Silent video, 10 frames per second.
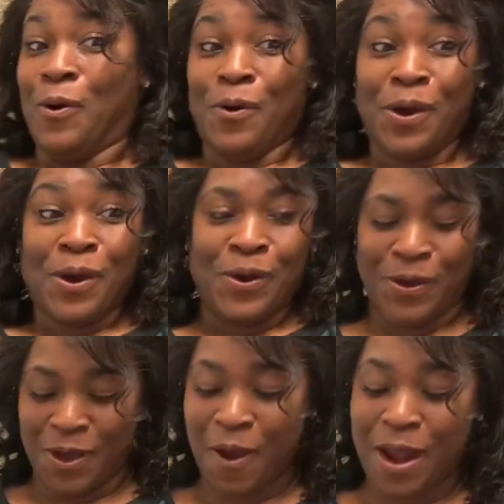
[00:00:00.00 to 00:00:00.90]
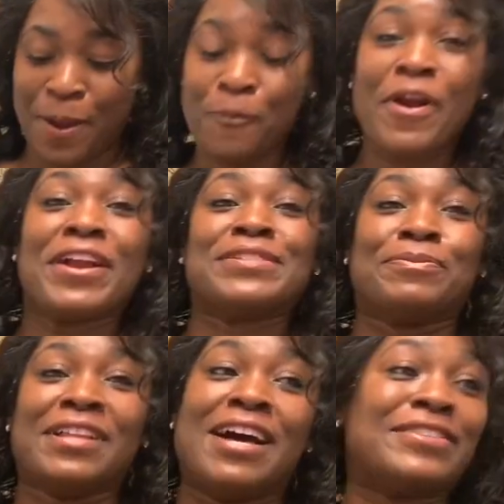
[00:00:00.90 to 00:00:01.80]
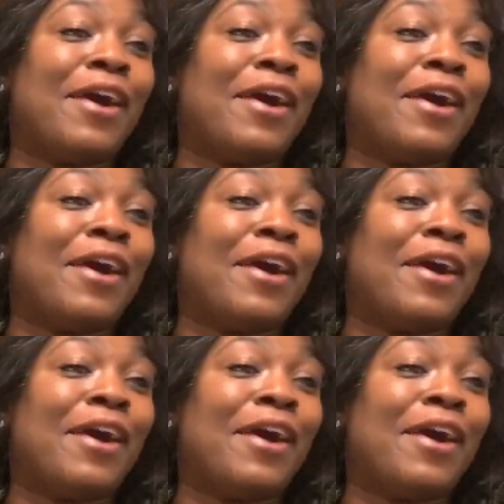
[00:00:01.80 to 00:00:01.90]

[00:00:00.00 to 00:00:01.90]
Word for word: Woo! All right, I'm this wearing some gloves.